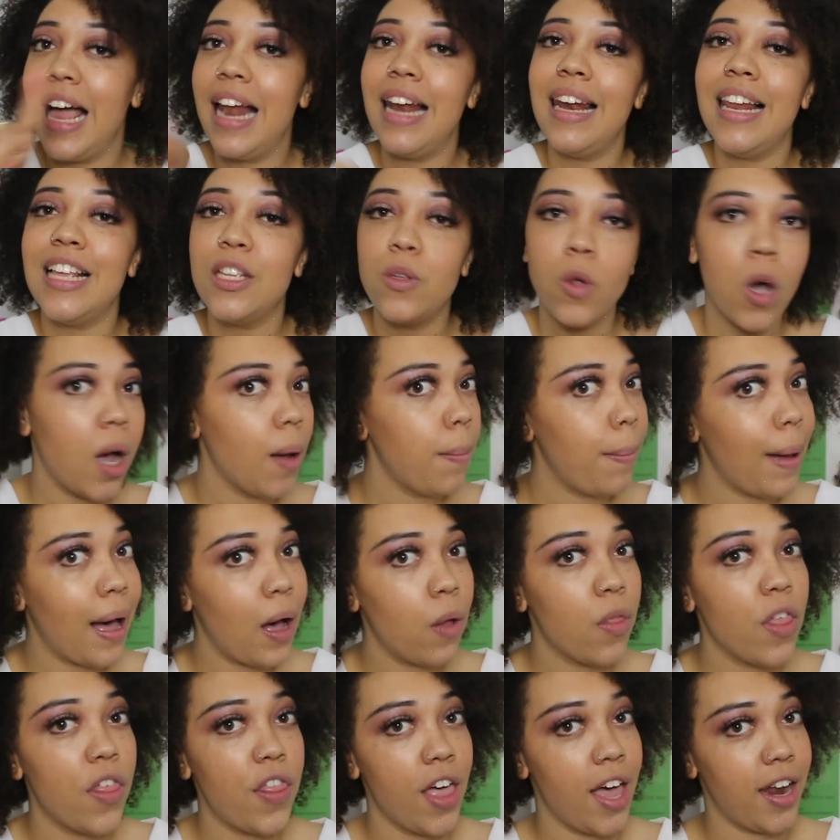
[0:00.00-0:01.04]
let's talk
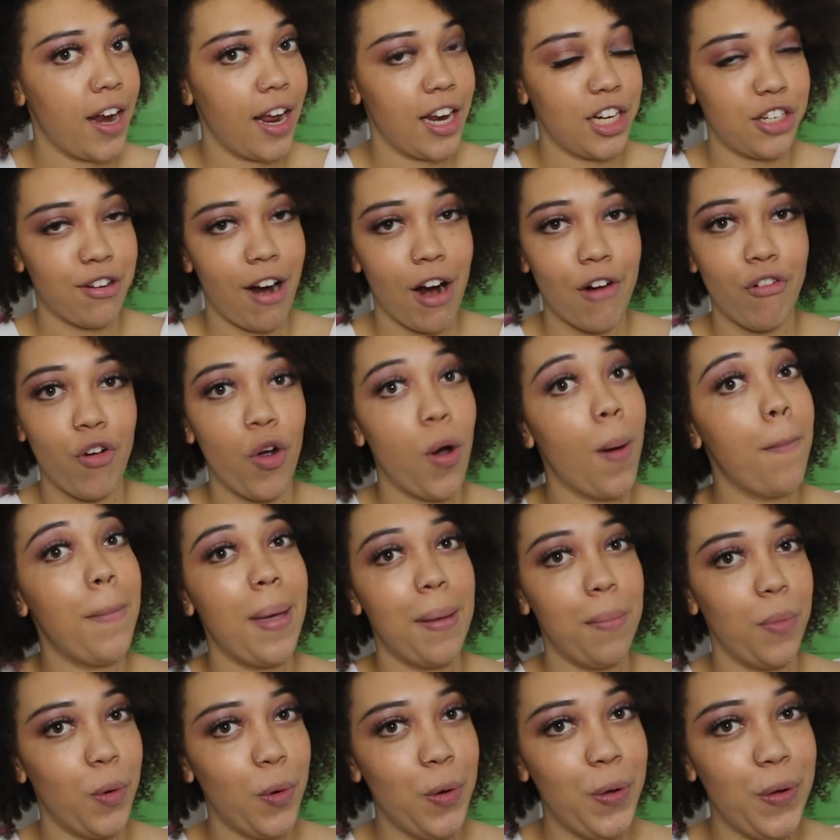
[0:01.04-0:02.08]
about the third eye chakra a
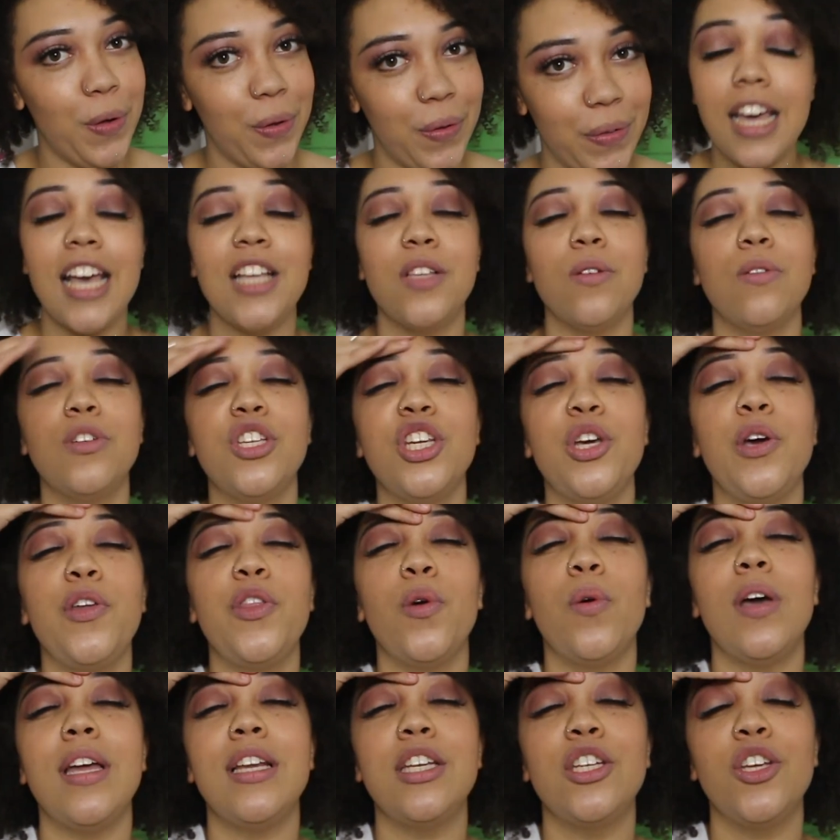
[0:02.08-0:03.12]
bit more. It's all to do with
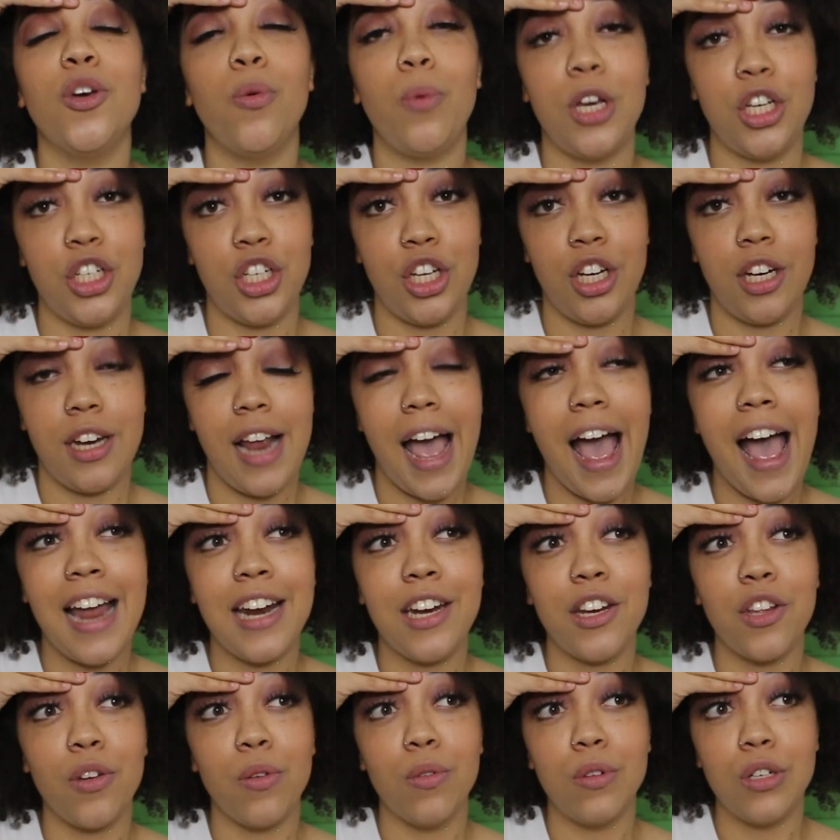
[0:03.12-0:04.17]
your intuition
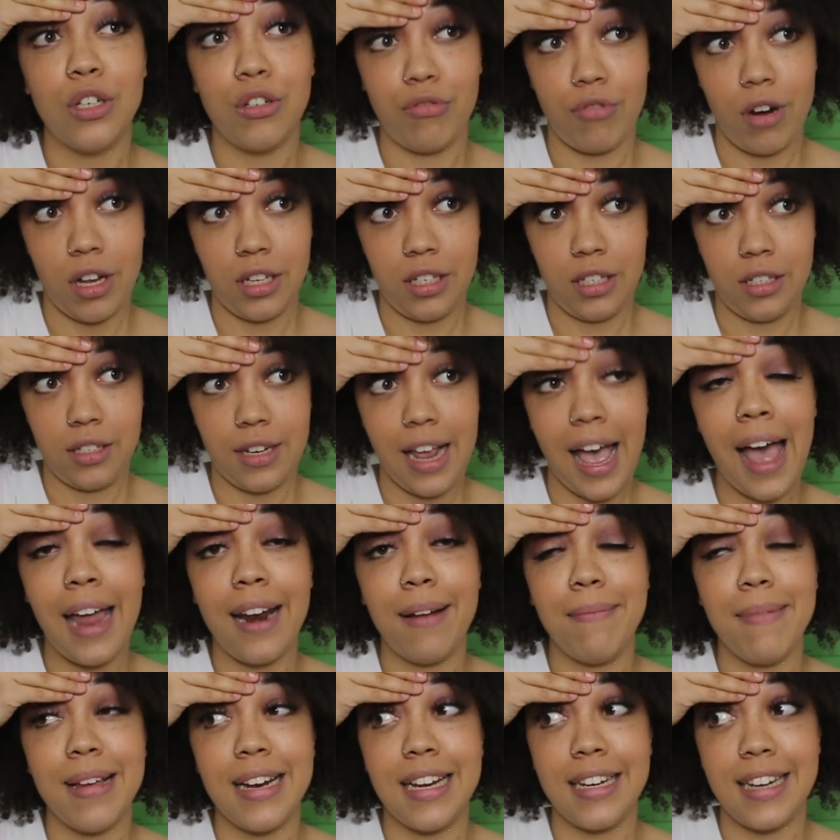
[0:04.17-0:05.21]
and your trust
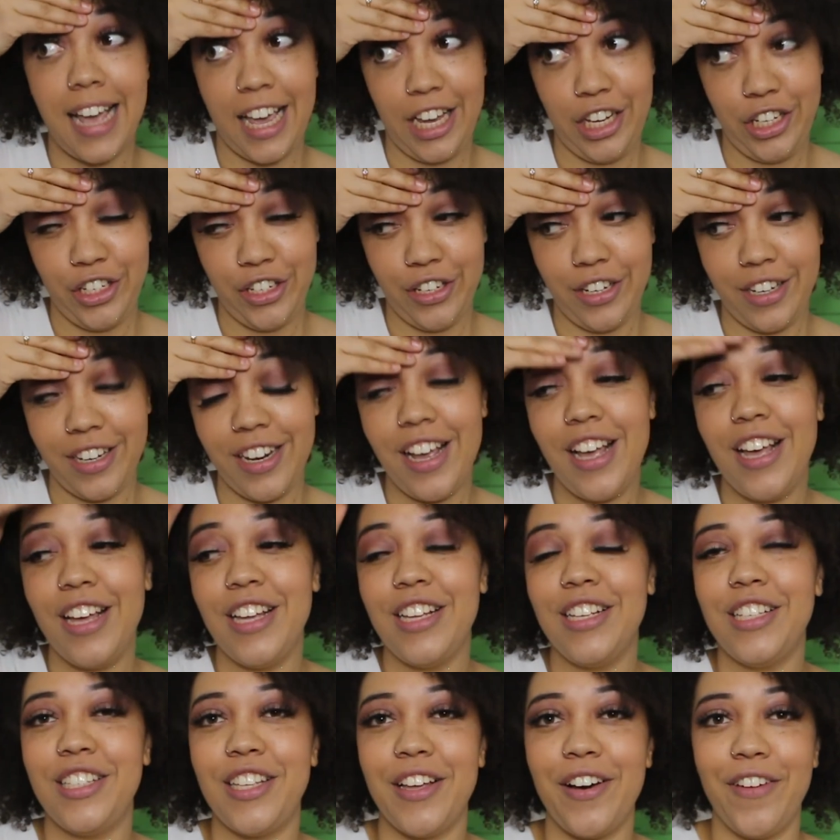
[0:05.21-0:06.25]
and meditation.
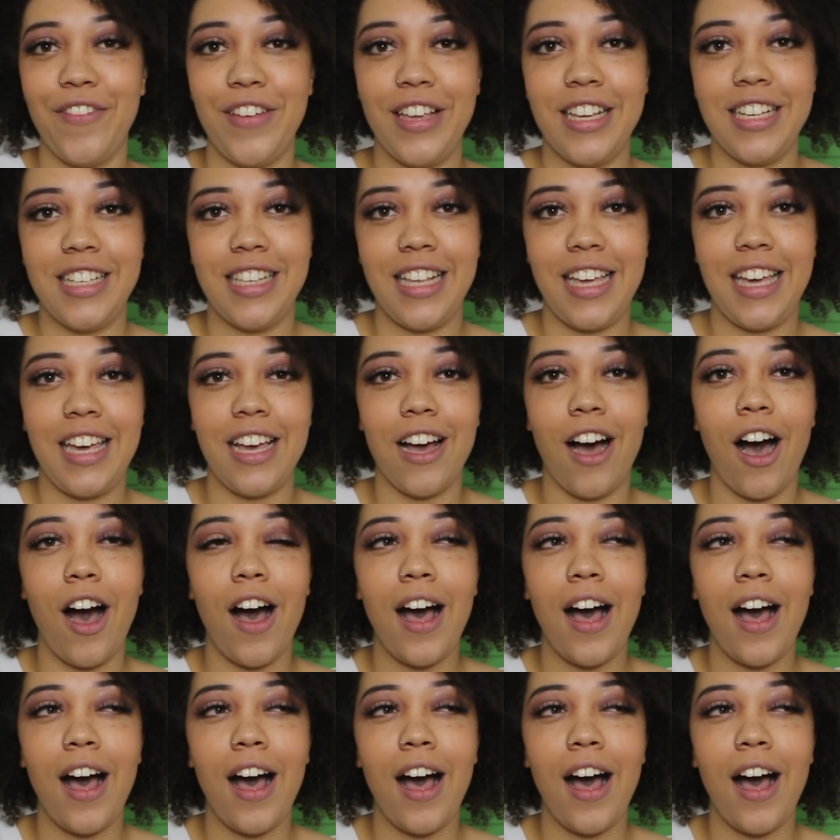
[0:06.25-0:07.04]
So obviously